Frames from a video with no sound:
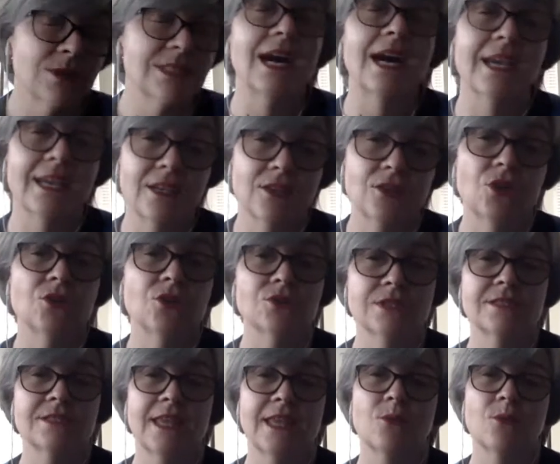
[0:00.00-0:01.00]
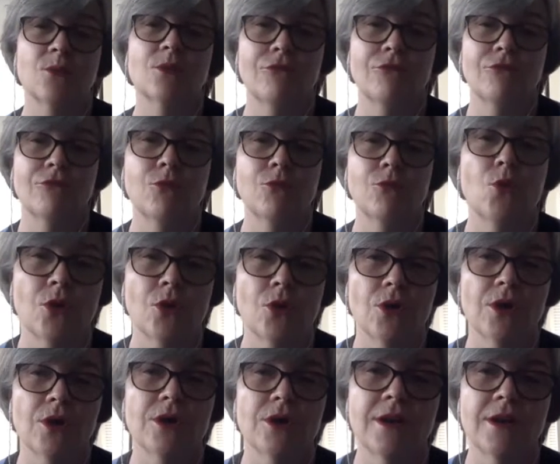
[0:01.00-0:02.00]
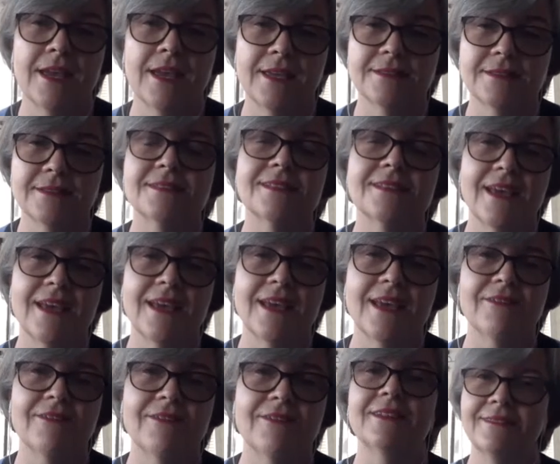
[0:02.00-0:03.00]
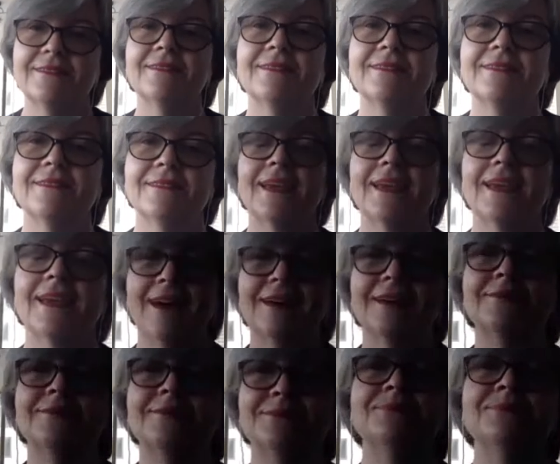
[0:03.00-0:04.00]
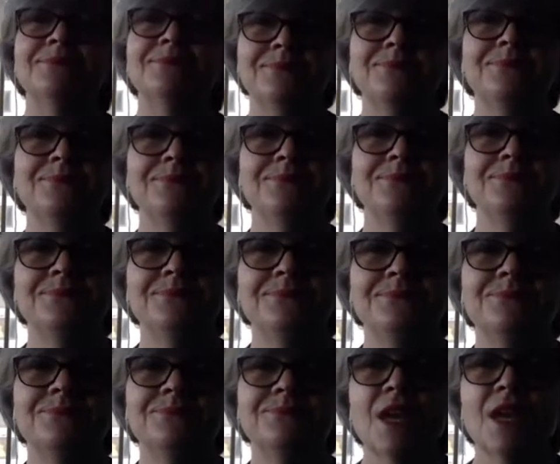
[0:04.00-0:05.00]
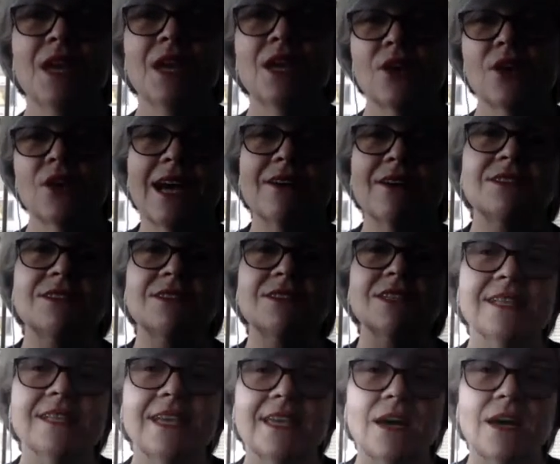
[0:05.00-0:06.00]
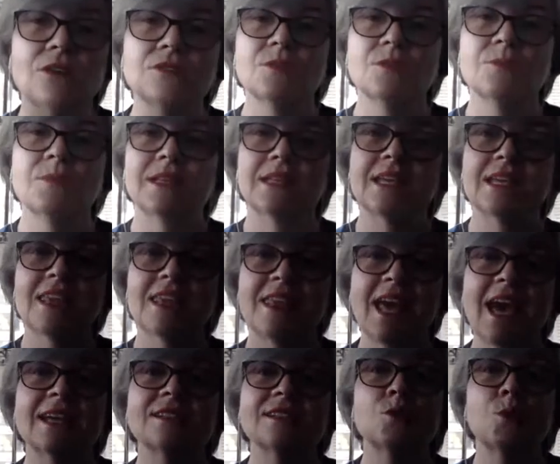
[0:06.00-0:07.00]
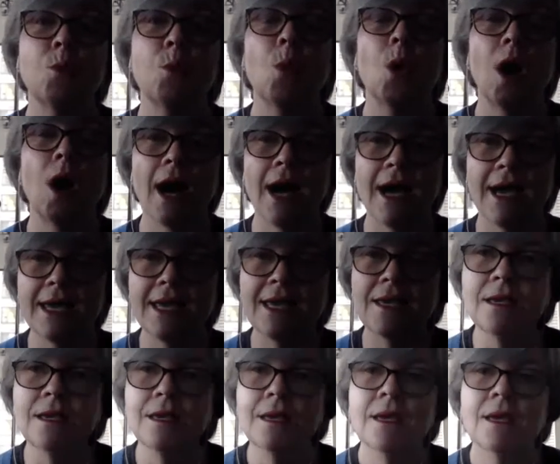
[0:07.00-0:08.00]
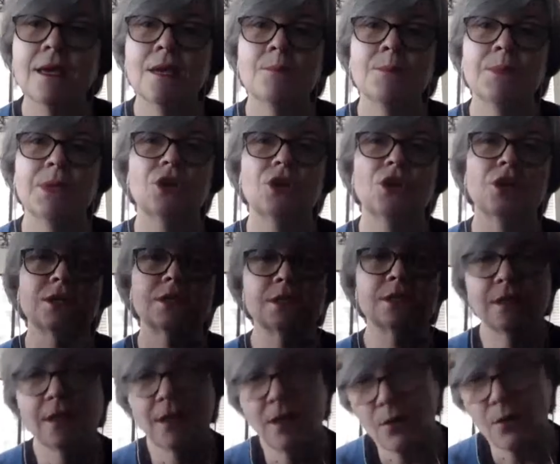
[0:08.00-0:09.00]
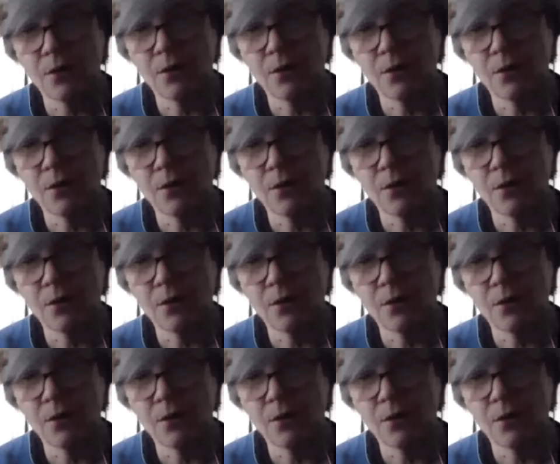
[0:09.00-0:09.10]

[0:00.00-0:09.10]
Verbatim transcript: diagnosed, they were four and seven. Oh. Yeah. Mm-hmm. So I'd have to say, ultimately, that's why, because